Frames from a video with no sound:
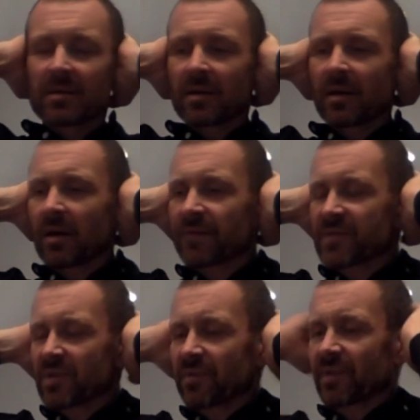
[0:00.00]

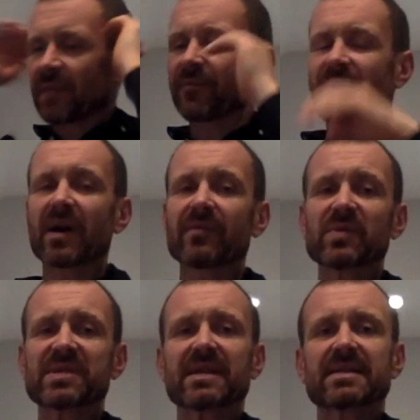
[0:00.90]
After you've done 5 or
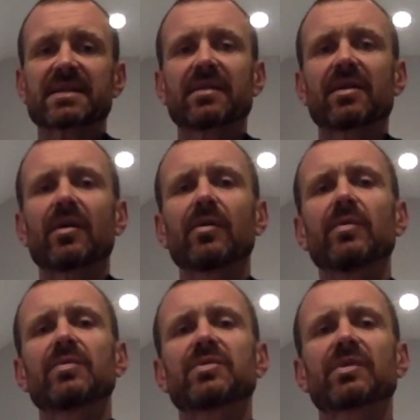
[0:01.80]
6 of
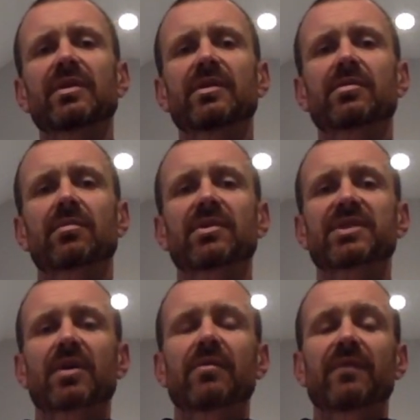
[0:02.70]
those, you're going to
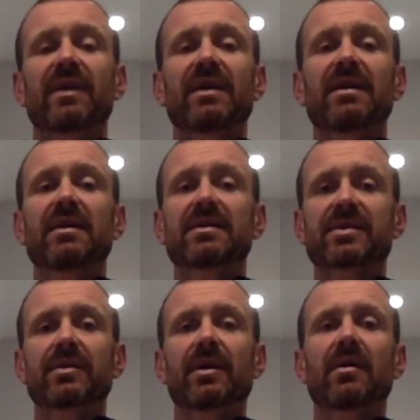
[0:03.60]
cross over here,
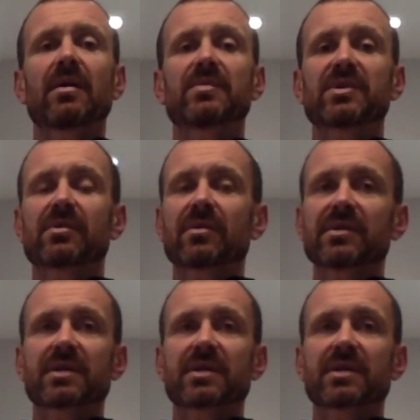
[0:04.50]
so your arms are crossed